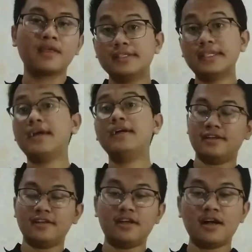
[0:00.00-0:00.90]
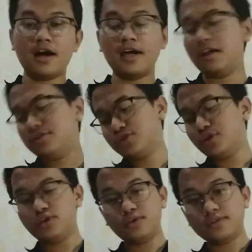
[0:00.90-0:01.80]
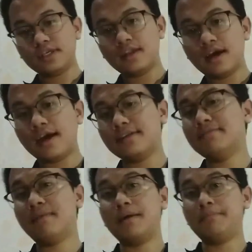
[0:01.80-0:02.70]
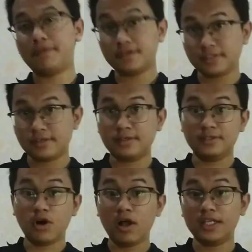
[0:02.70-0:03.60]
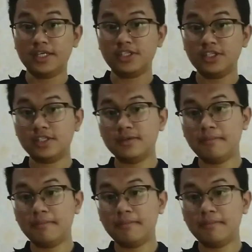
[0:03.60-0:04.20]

Second, I also use it as my personal knowledge